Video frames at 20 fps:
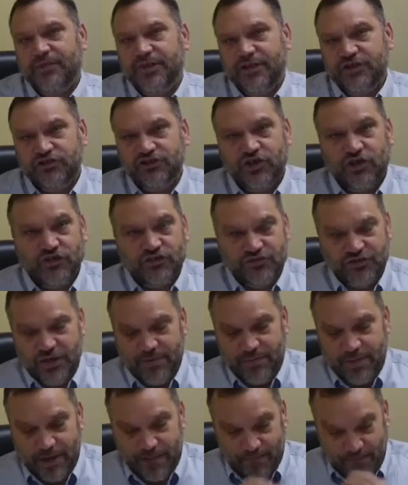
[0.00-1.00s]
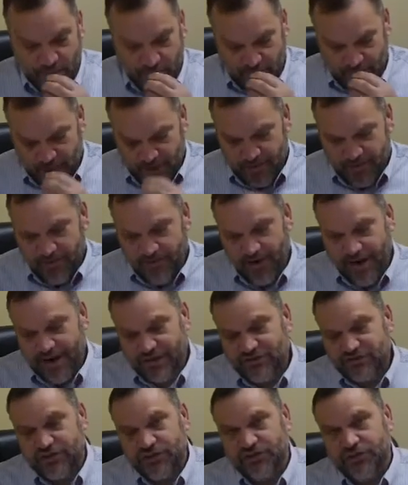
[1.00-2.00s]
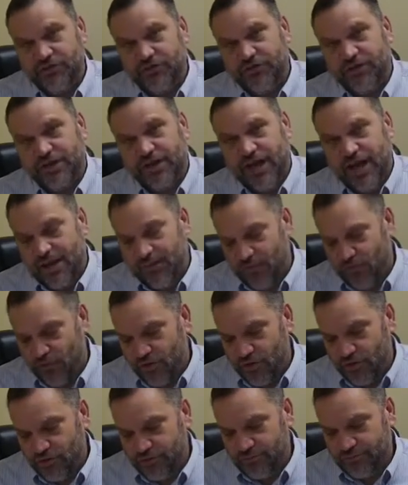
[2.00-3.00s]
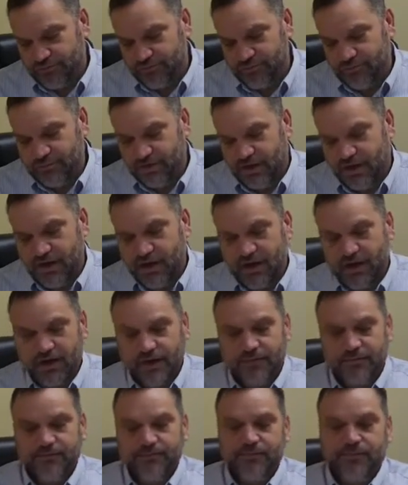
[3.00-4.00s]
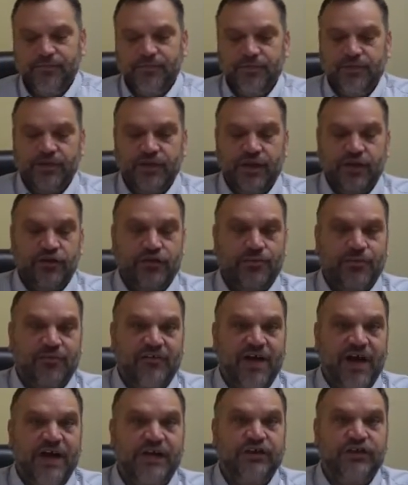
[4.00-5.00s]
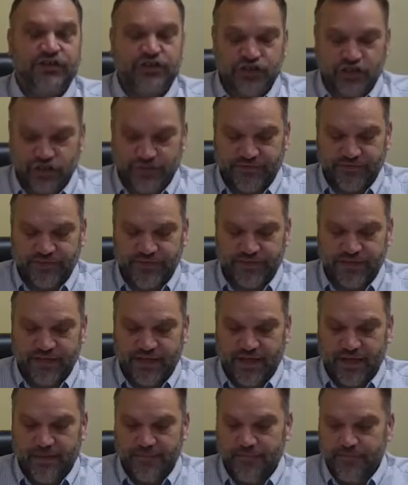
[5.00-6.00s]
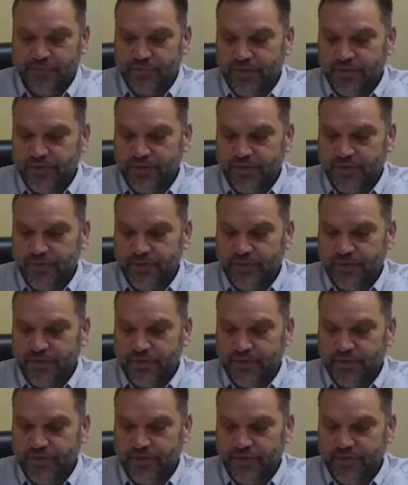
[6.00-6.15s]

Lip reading: and shows them that you're actually doing a lot more, and you're providing a service to them.